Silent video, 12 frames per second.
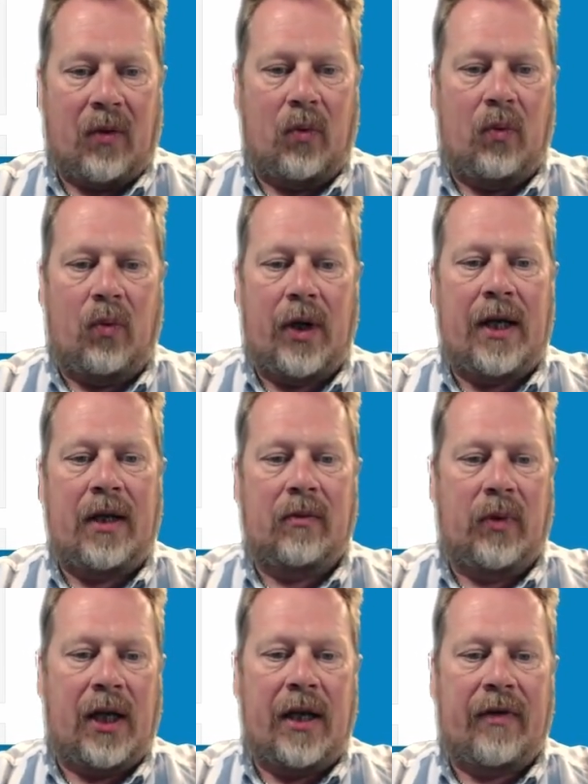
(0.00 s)
We
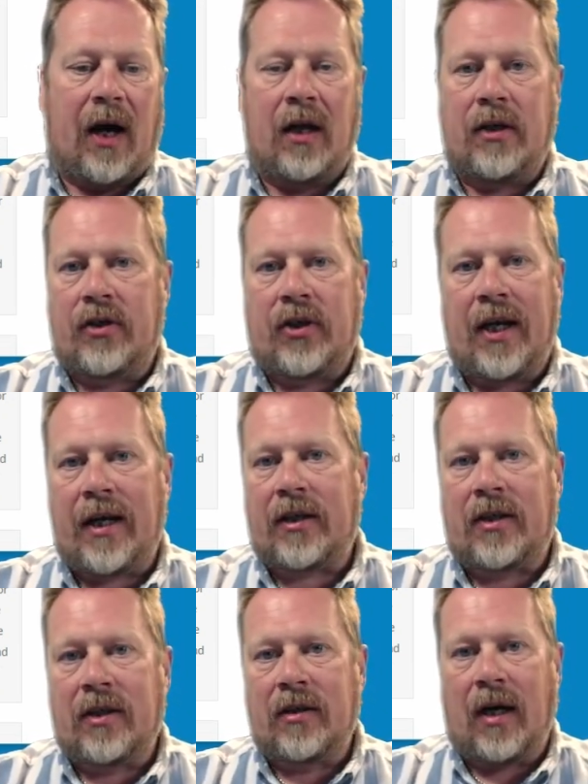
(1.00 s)
leave that
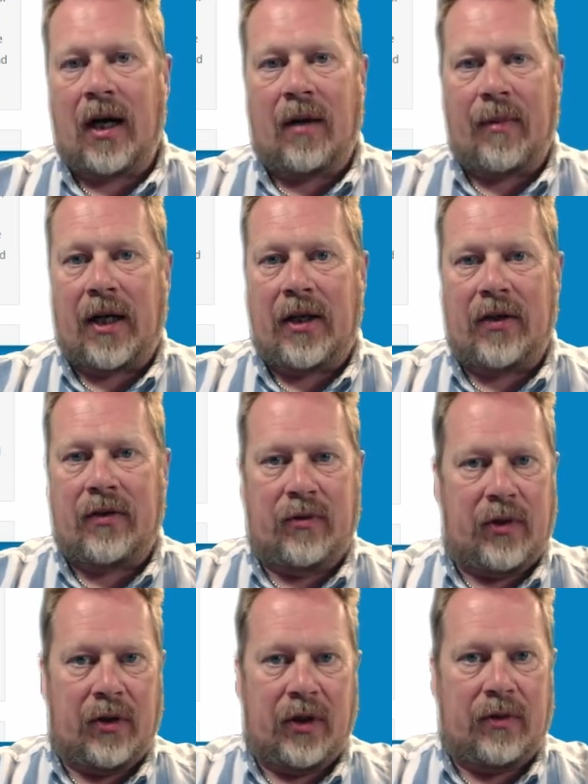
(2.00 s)
unticked, mainly
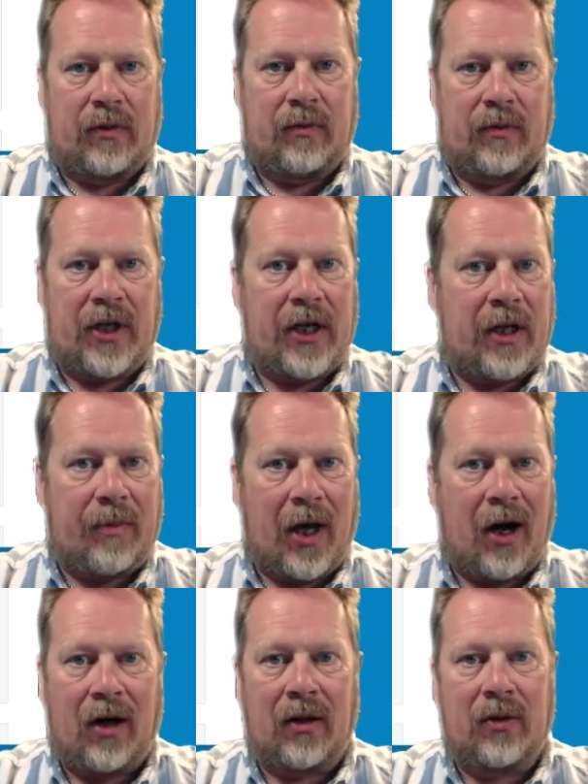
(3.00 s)
due to
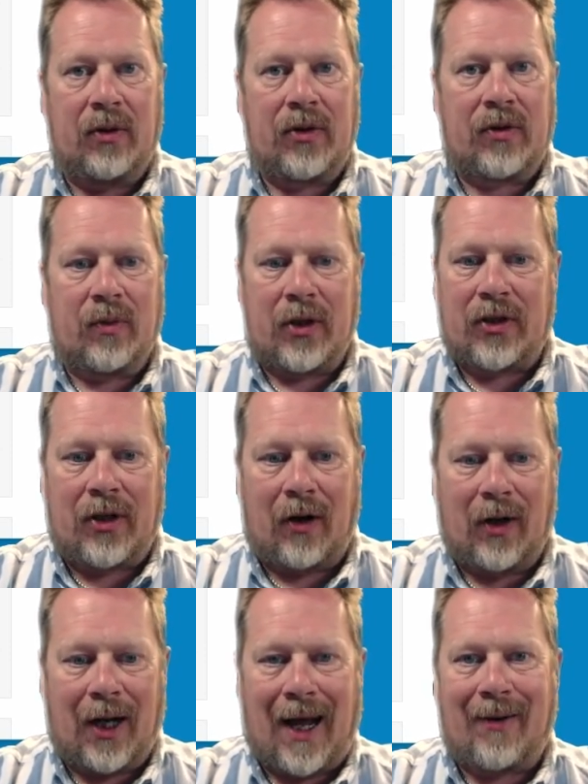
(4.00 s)
GDPR laws, which
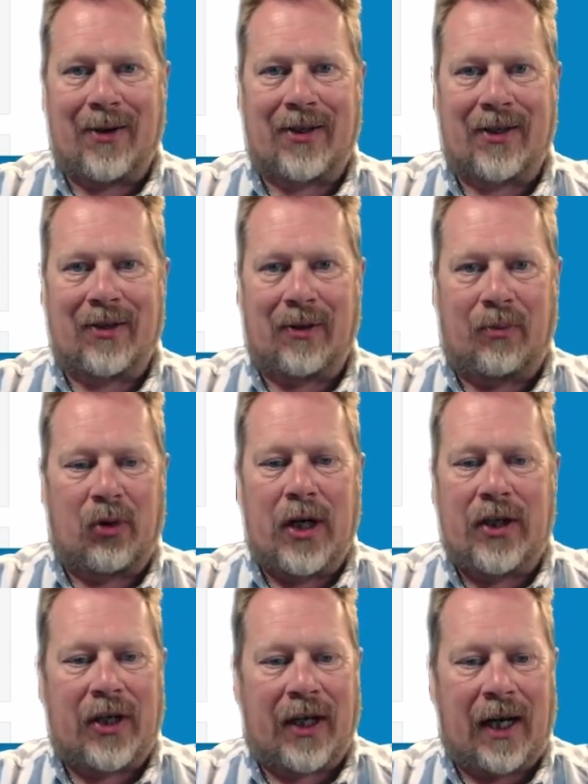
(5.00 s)
don't allow us to sort of
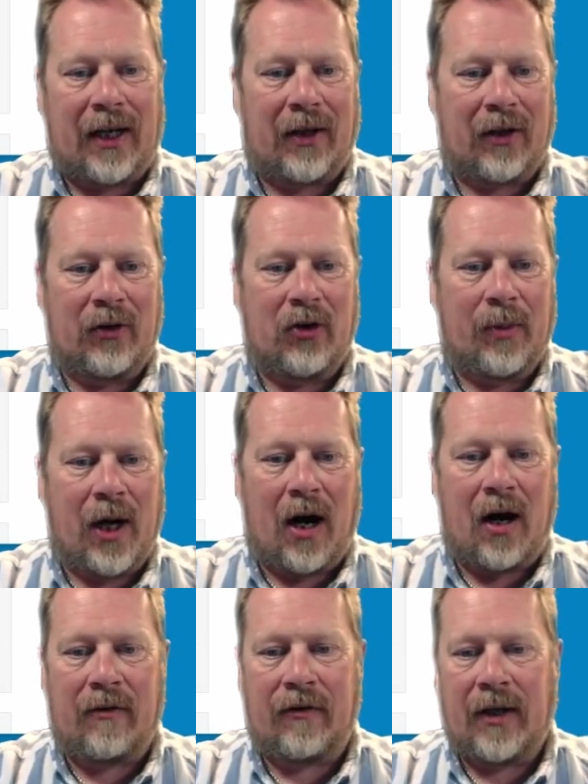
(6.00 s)
pre-tick anything on your
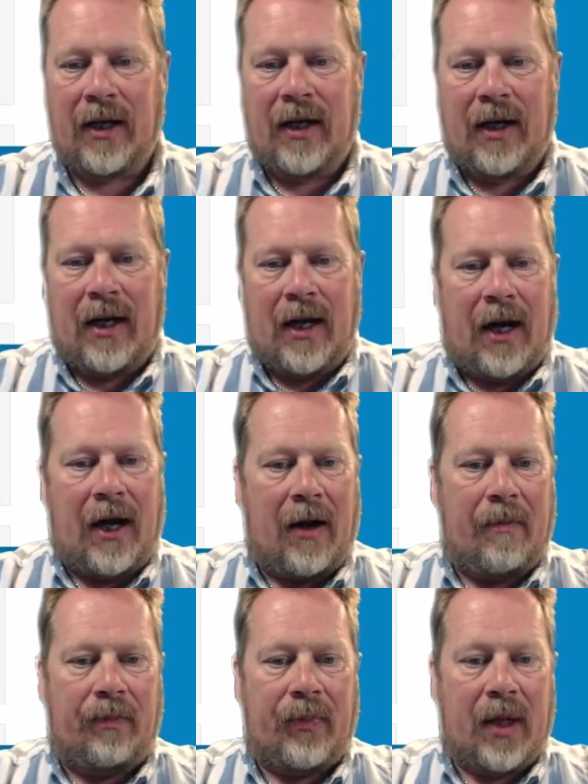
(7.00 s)
behalf.
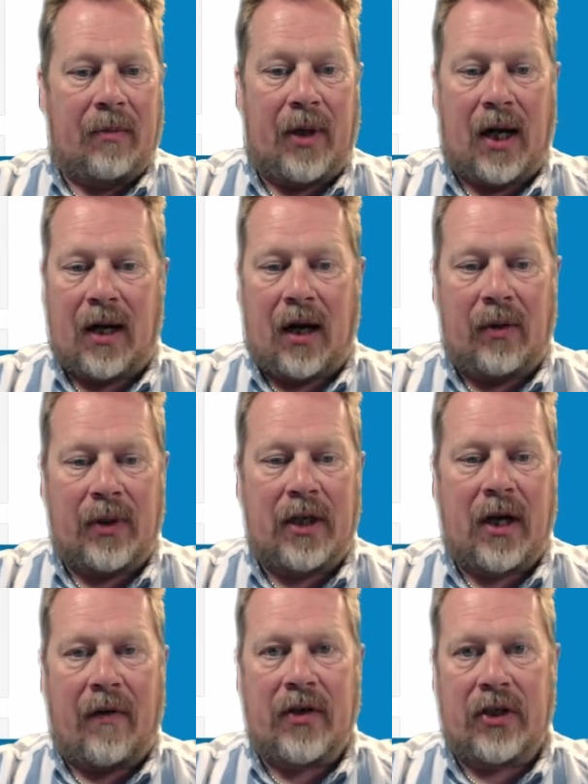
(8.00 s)
But I would
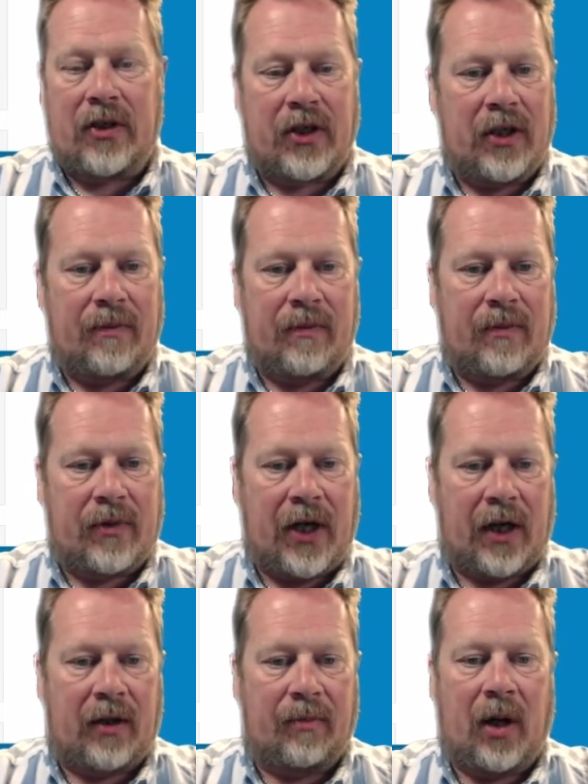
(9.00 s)
encourage you to
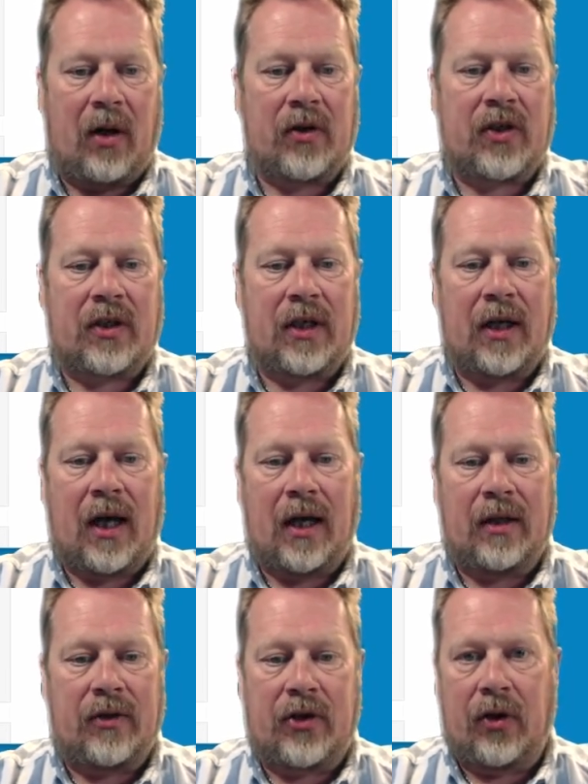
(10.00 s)
tick the box
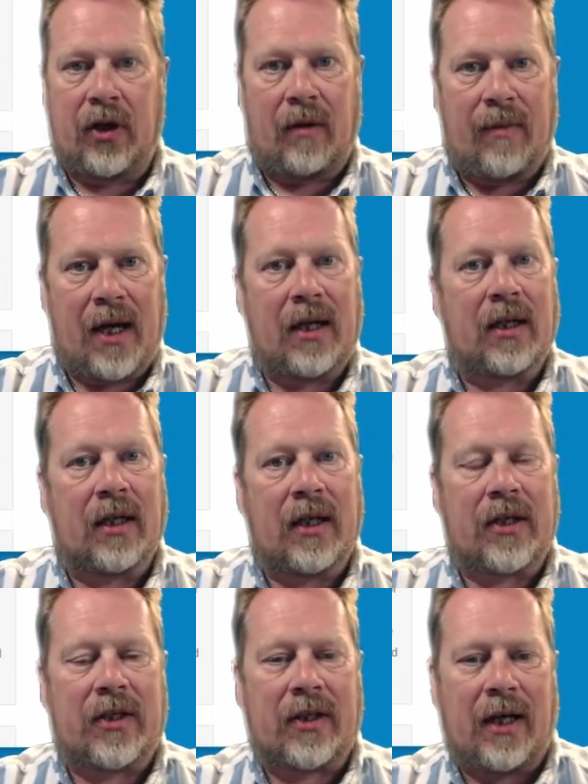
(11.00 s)
and join our mailing list,